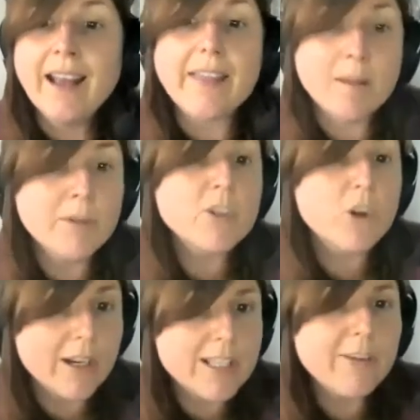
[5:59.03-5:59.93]
the
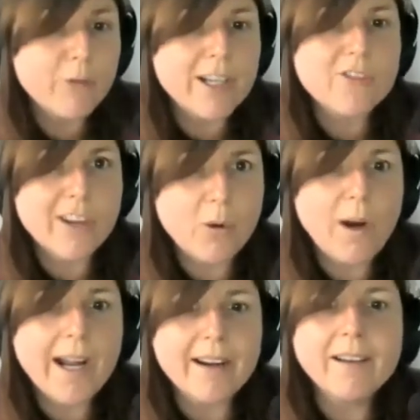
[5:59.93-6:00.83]
majority of which
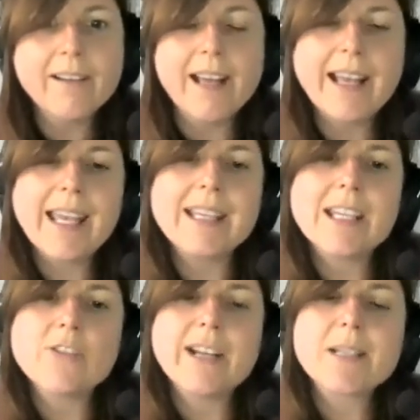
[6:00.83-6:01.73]
require a
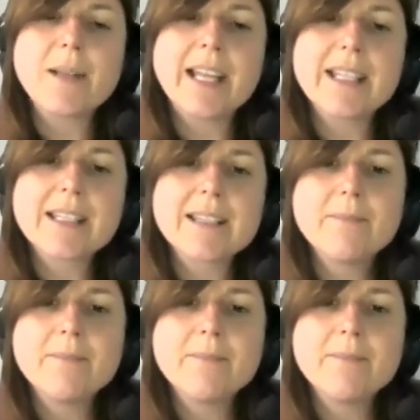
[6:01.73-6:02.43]
kidney transplant.